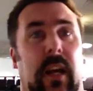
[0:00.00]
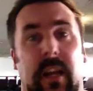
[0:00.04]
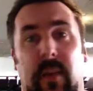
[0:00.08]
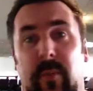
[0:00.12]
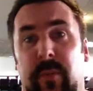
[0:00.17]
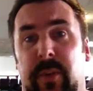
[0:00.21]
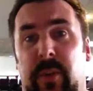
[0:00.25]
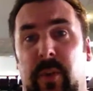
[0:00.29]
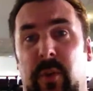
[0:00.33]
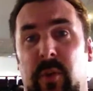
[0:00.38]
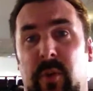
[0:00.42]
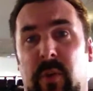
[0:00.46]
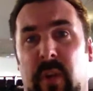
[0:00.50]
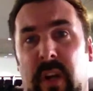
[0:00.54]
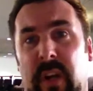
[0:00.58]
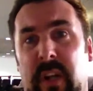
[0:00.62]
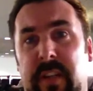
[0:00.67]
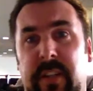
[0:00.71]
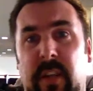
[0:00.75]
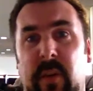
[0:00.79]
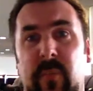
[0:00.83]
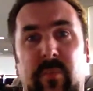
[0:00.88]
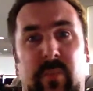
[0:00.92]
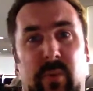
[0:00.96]
Number 2,
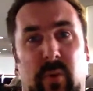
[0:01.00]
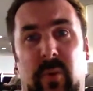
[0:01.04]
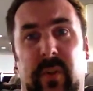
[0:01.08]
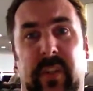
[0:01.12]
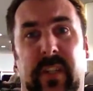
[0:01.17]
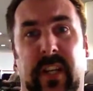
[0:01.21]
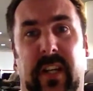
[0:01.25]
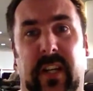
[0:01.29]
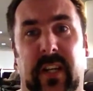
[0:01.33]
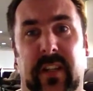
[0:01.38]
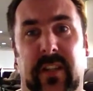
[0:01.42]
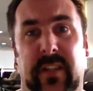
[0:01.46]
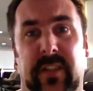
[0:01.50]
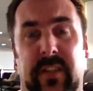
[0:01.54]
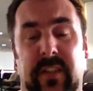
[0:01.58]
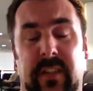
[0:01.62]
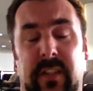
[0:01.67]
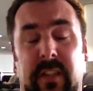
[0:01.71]
don't broadcast.